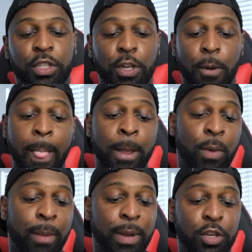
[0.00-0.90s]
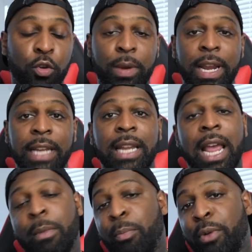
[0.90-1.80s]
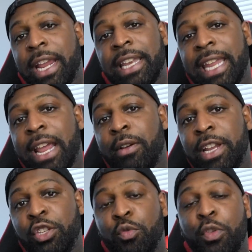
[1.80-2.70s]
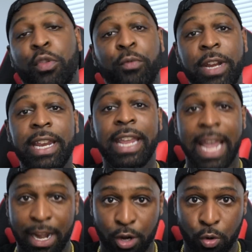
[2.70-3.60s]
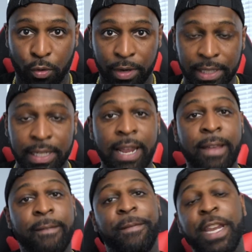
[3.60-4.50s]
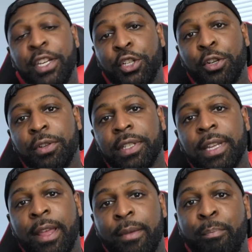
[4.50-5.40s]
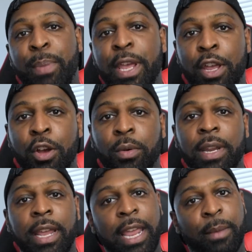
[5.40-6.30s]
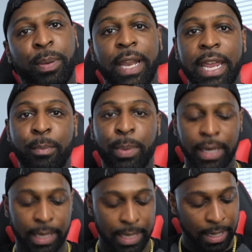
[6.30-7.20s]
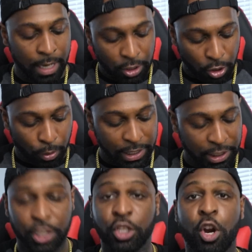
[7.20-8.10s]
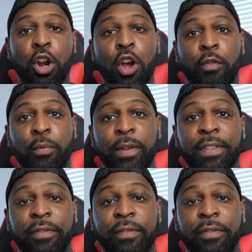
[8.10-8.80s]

So what I'm gonna do is I'm gonna break it down into 3 categories: features, build, and playability. So let's just start off with